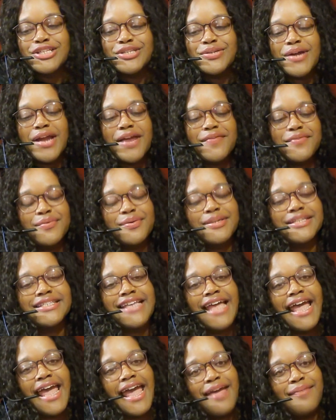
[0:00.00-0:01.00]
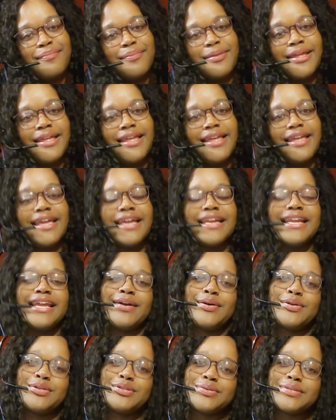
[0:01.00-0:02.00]
So everyone's happy, and
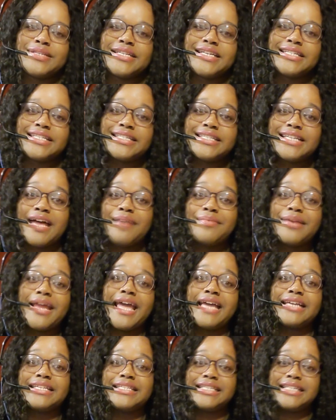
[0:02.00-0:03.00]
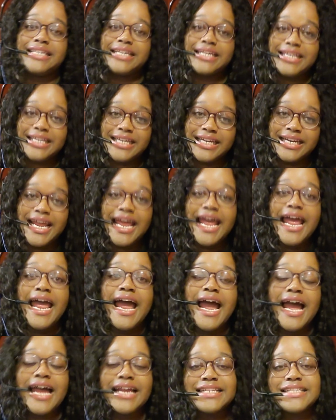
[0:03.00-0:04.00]
they also take the time to ask Dylan
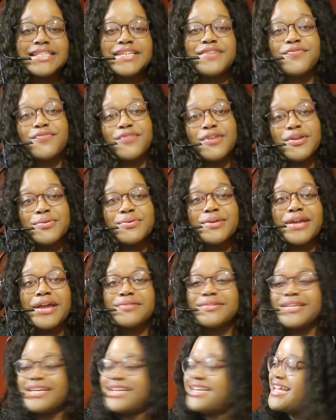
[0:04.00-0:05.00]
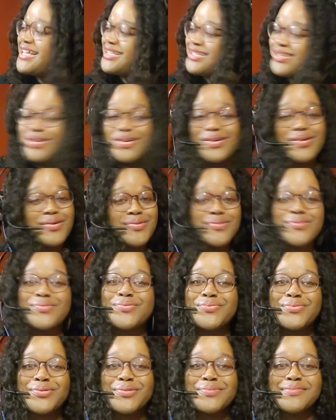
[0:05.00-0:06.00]
how does he feel now that he has a
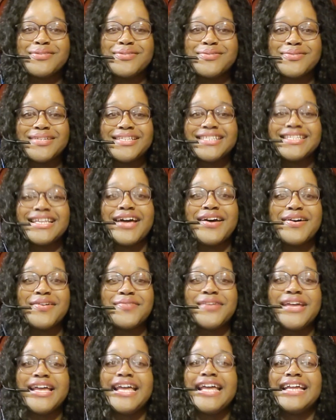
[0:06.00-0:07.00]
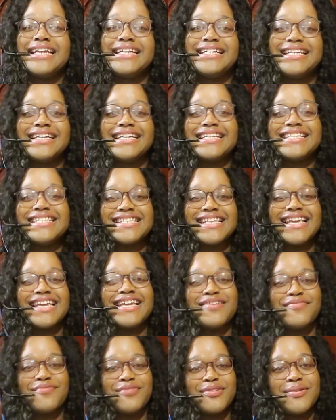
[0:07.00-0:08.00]
whole room to himself. Dylan said
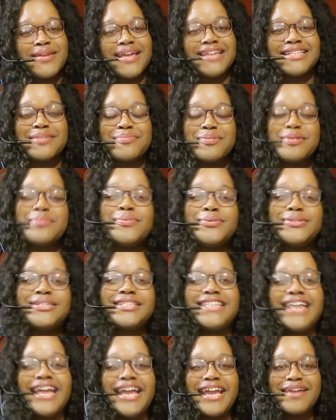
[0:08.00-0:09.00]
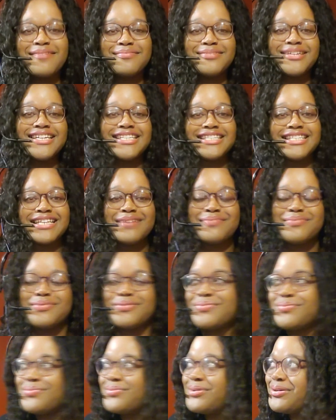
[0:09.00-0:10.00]
he feel like the people's champ. They said,
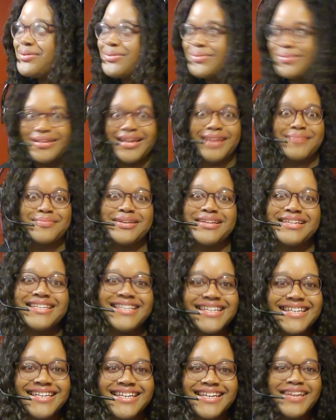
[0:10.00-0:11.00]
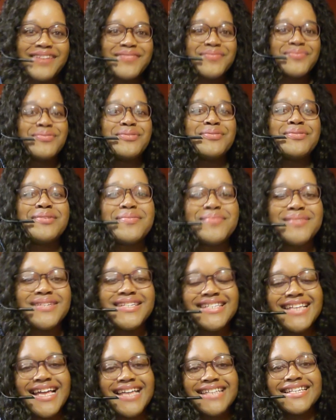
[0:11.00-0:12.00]
well, Will, I mean Dylan, if William
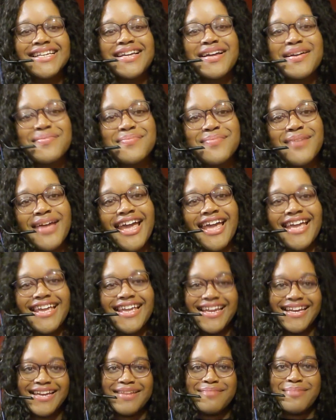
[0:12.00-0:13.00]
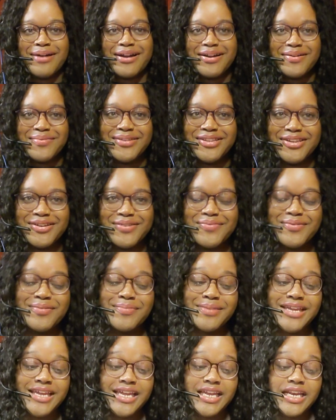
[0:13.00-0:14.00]
decides to come back, can he bunk with your
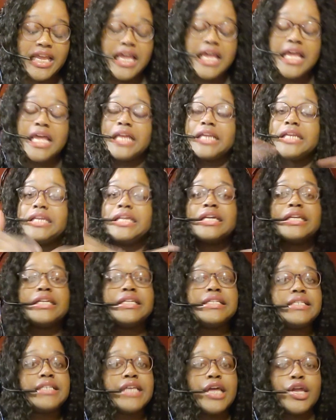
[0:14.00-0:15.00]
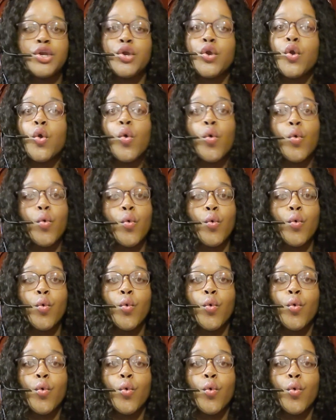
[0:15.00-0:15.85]
room again? Dylan said no.